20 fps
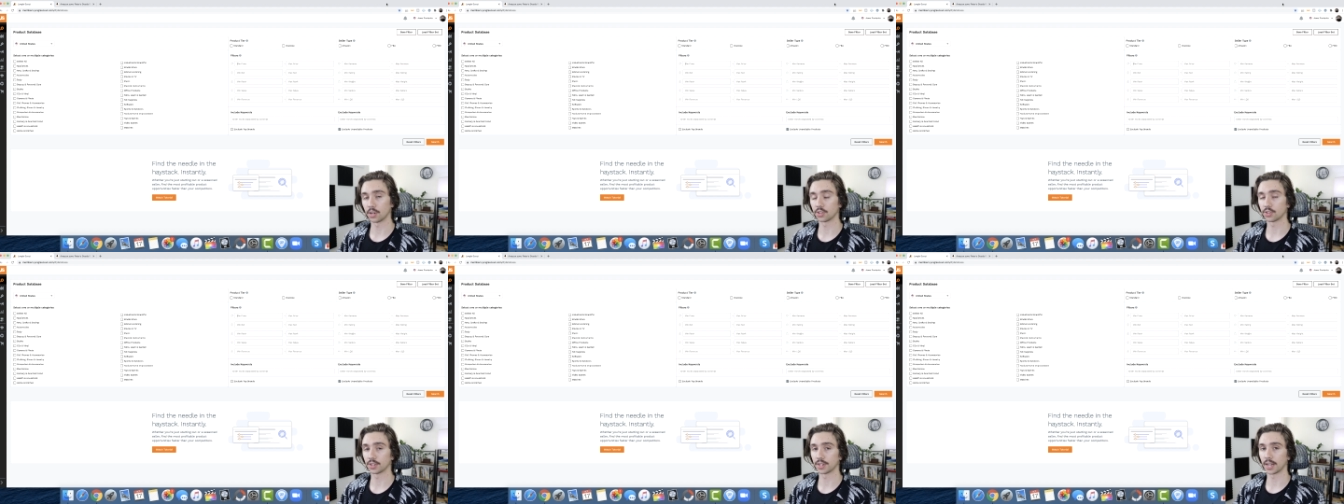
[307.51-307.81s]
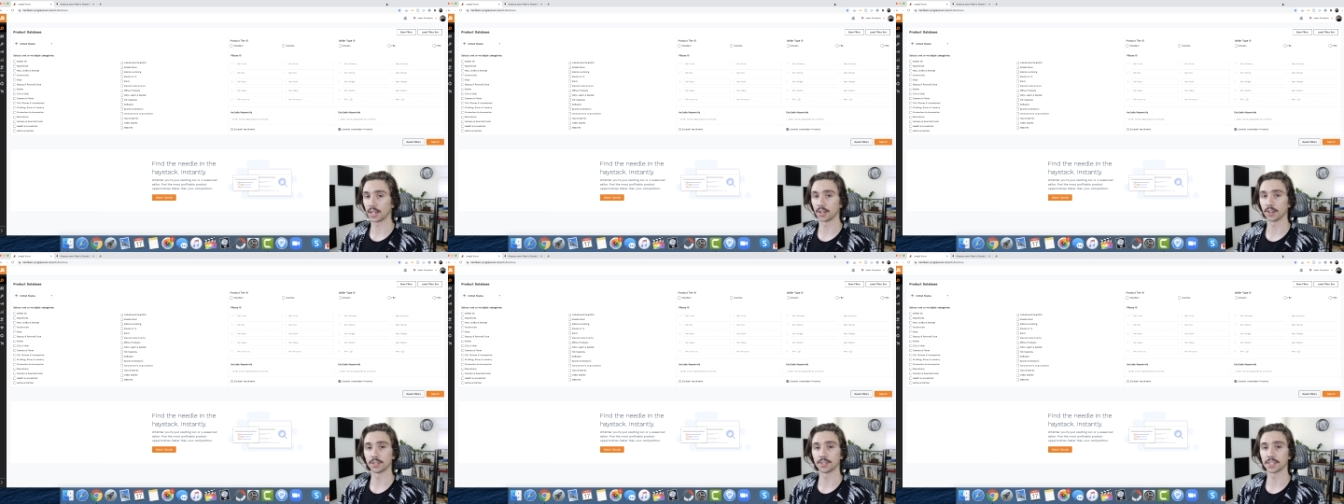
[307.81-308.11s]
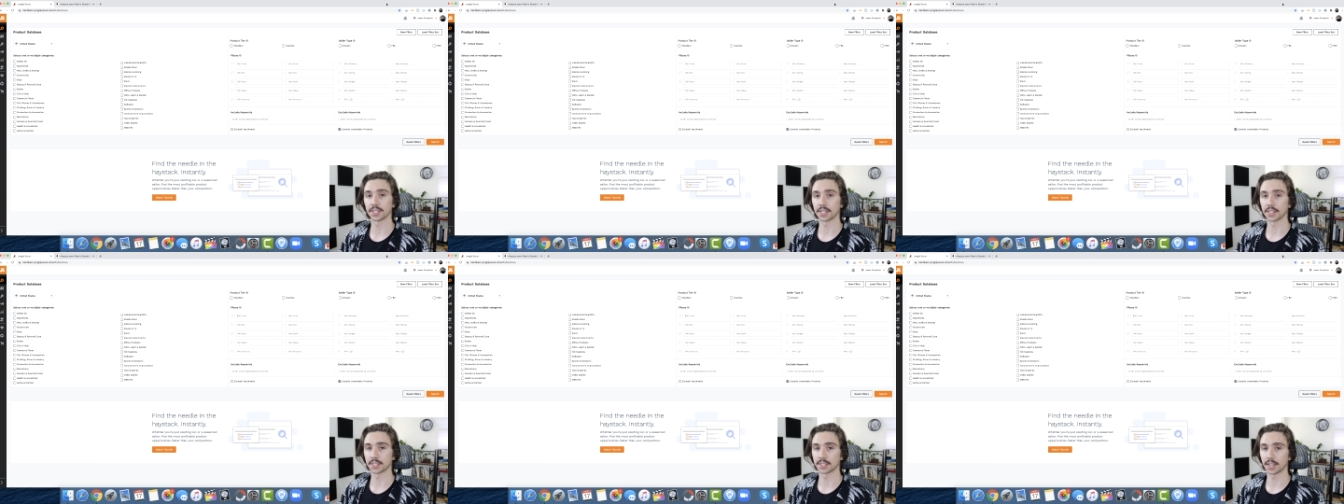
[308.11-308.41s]
hundred dollars
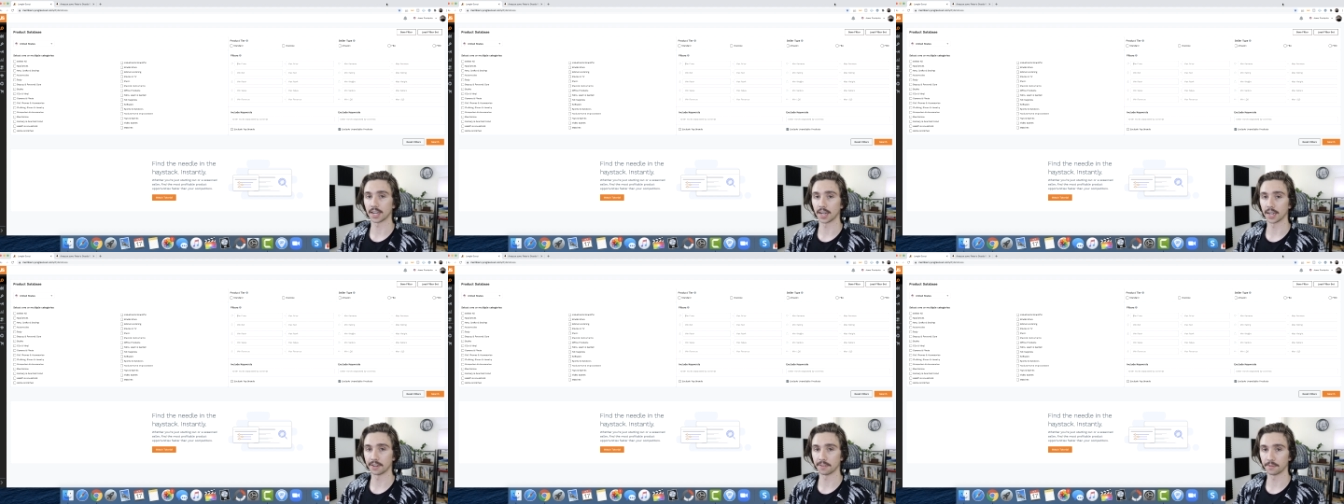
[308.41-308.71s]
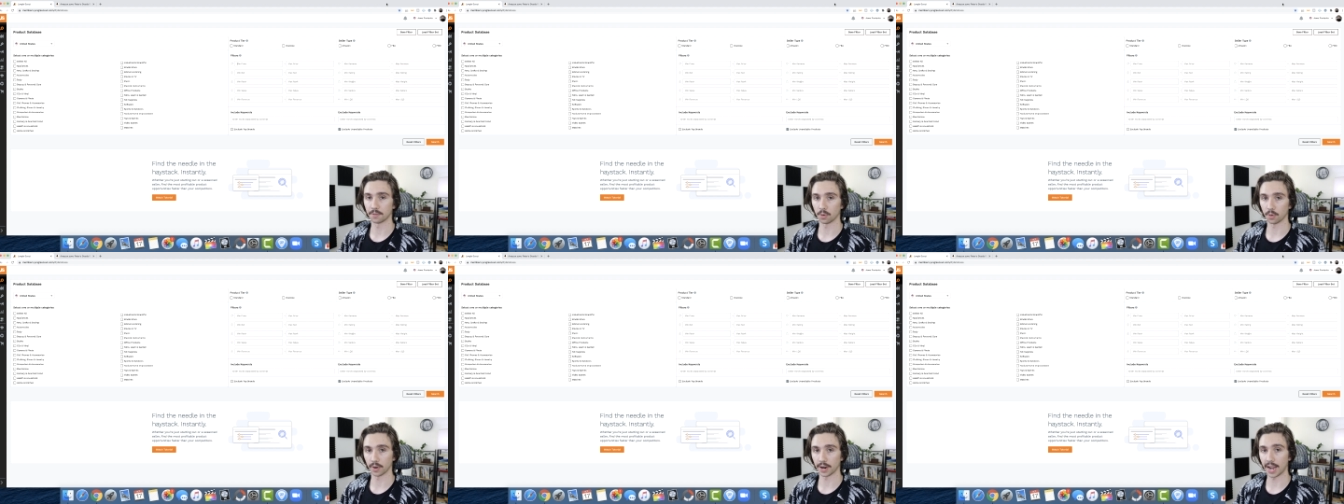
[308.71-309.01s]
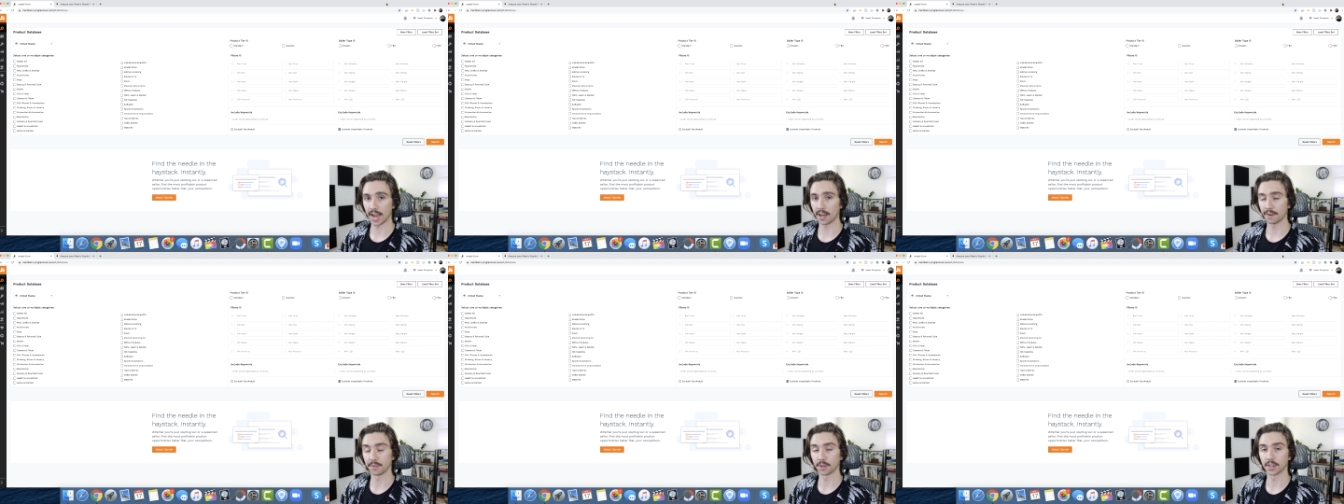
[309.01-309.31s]
set aside for
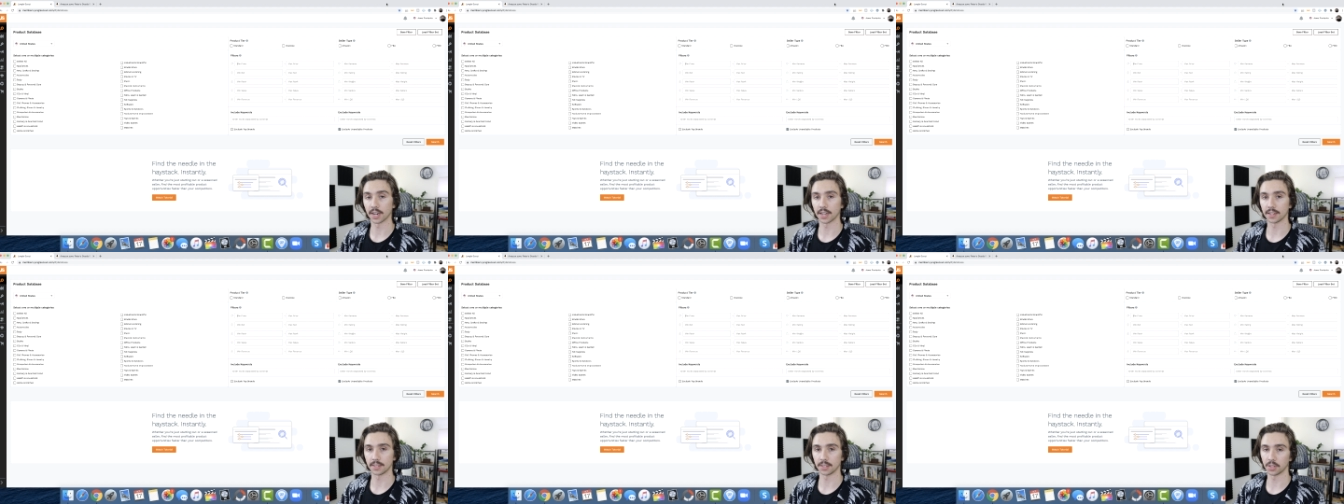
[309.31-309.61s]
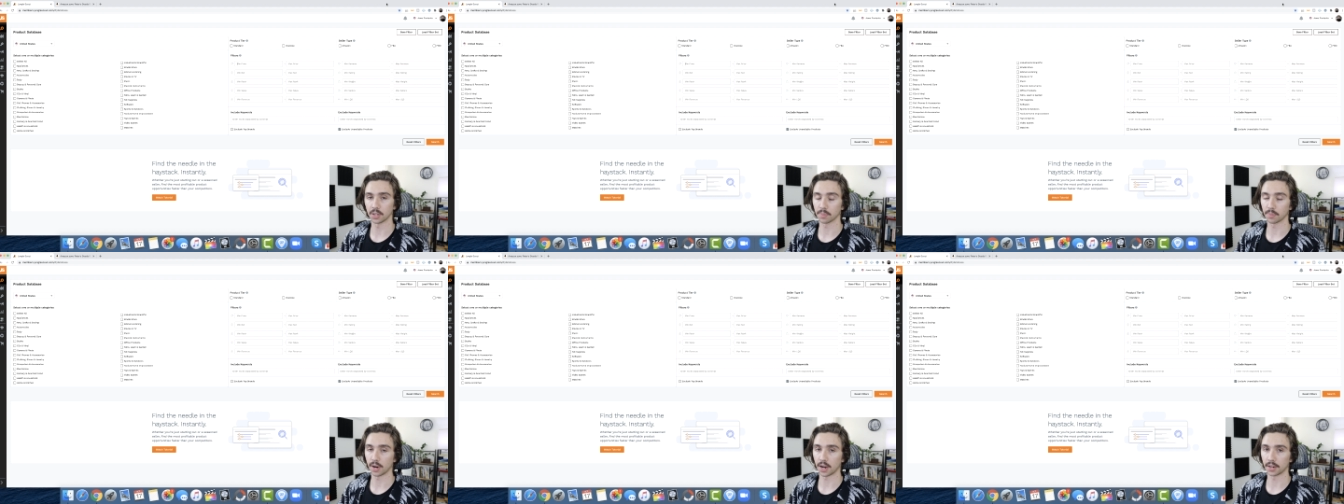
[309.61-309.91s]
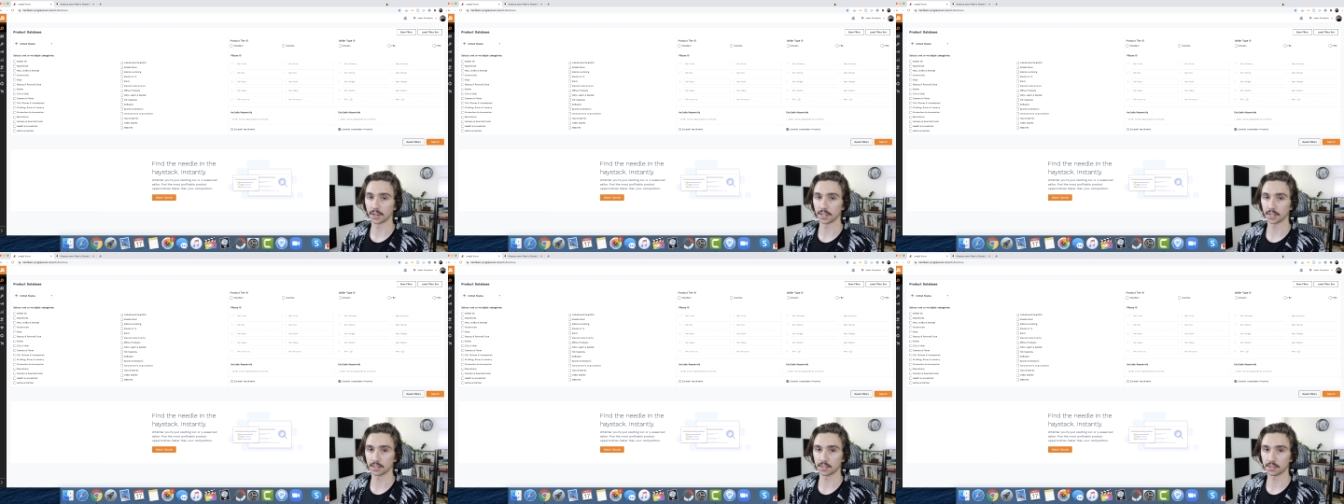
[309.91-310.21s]
advertising your
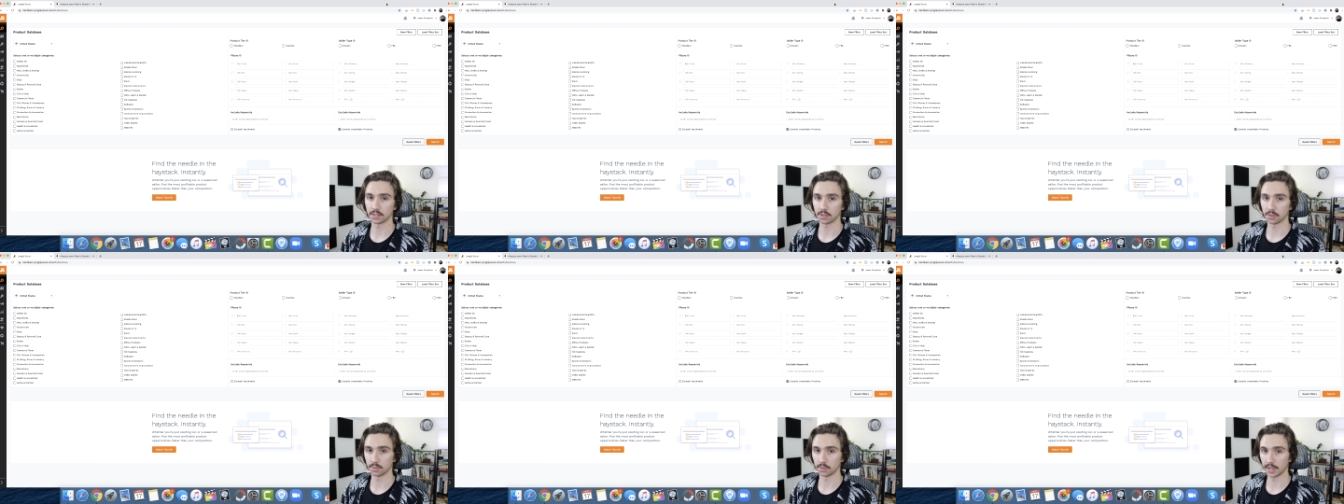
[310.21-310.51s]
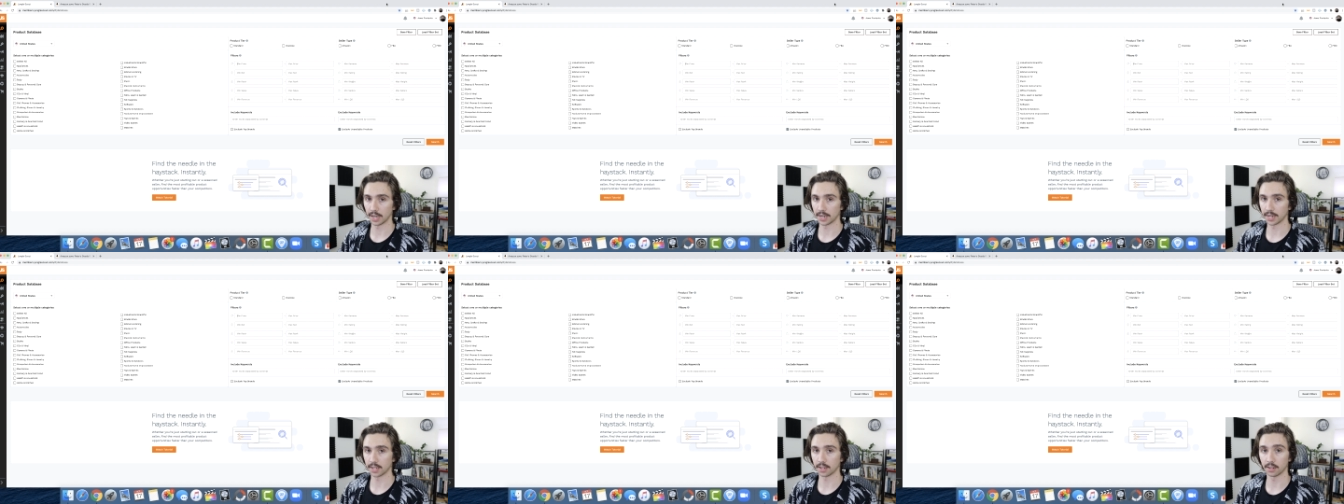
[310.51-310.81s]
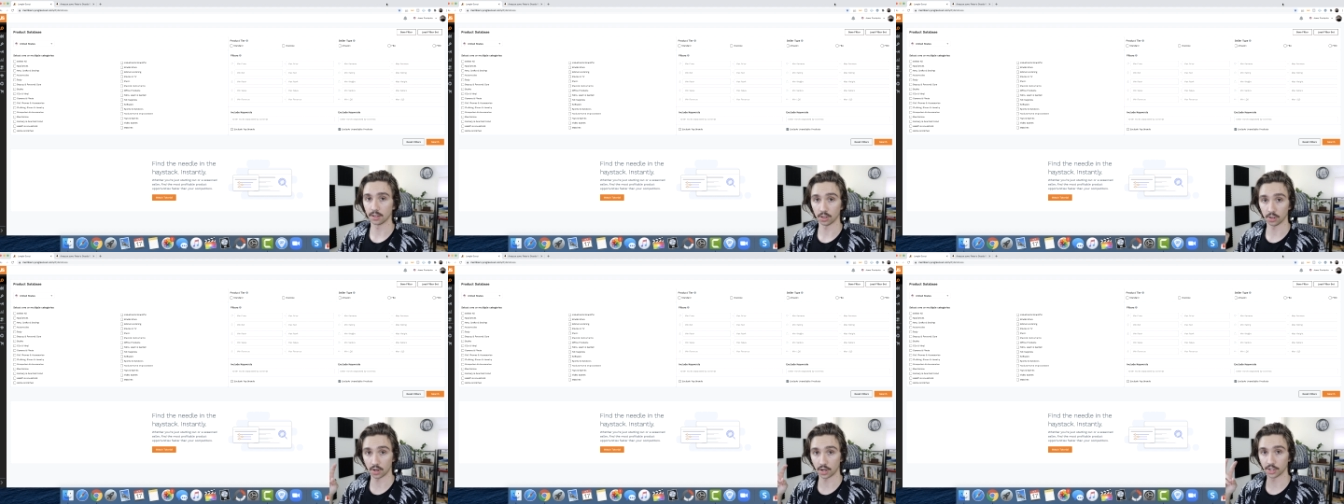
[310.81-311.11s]
product to get
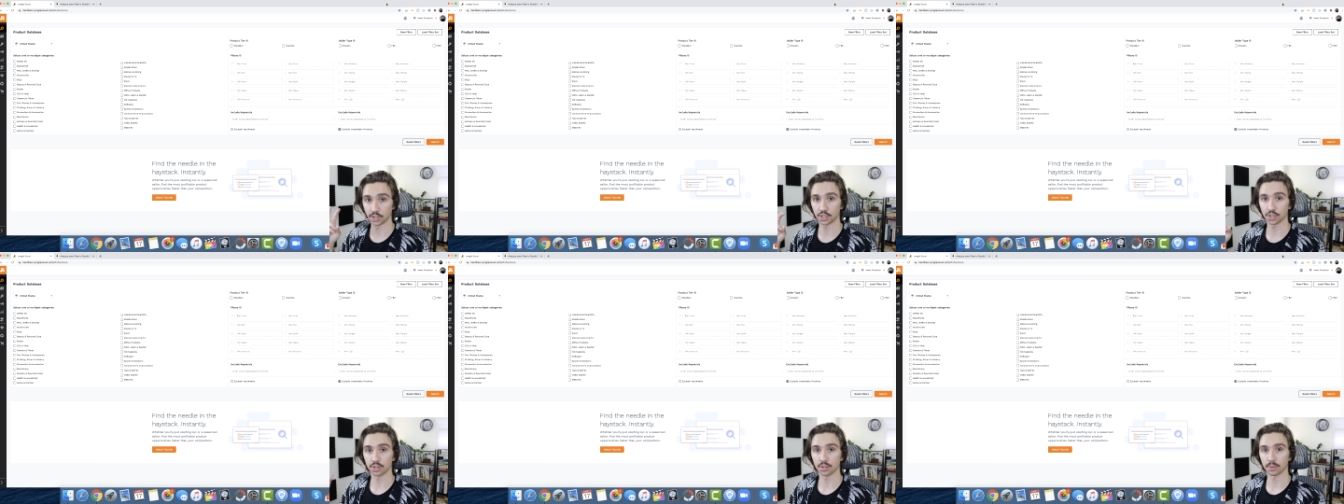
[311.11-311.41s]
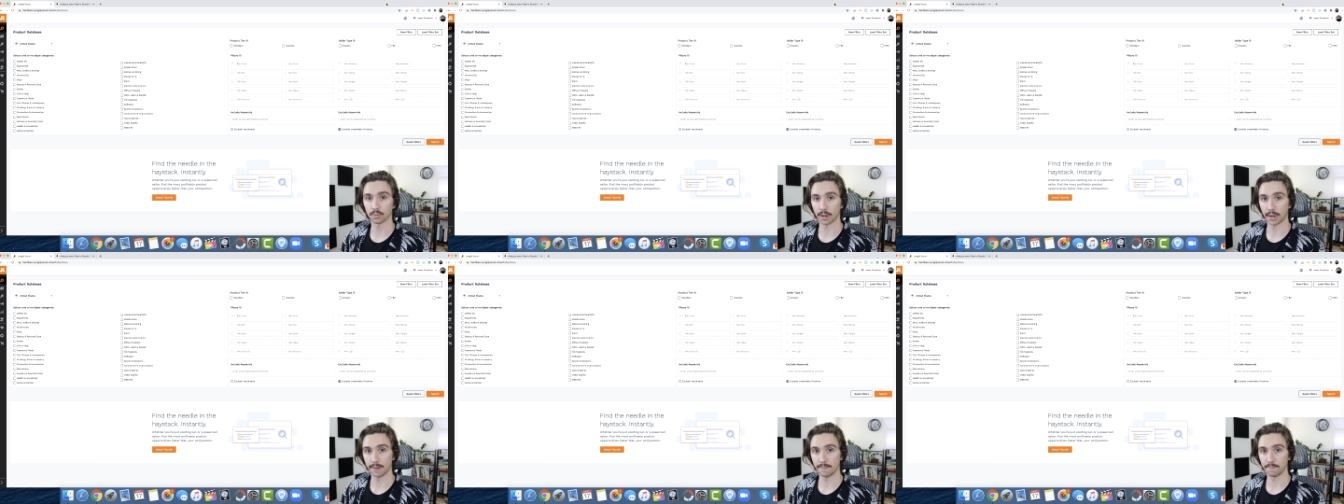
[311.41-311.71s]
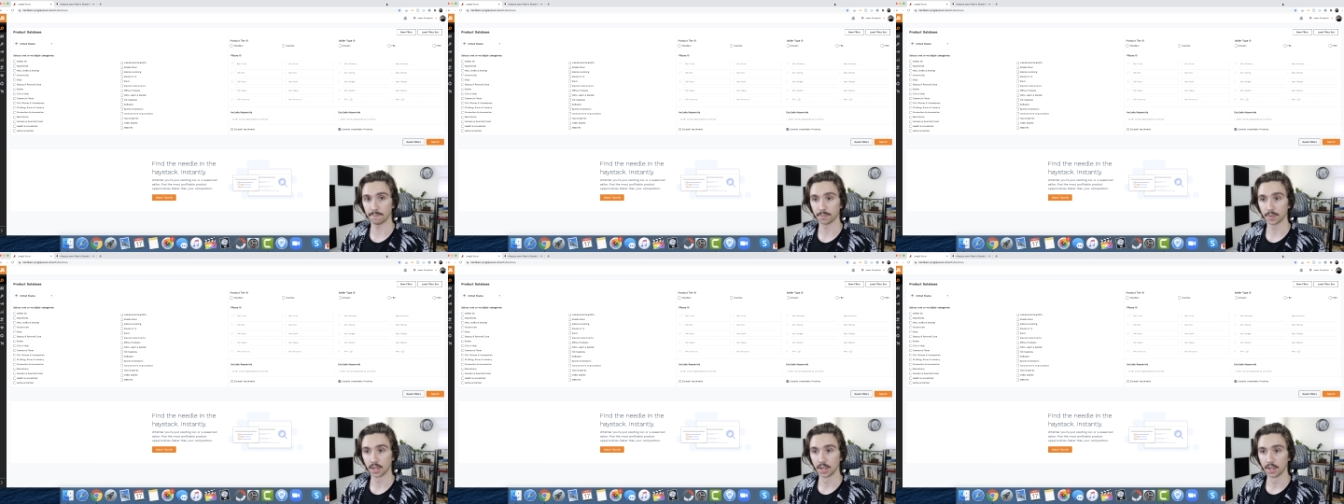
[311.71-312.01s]
it launched, right?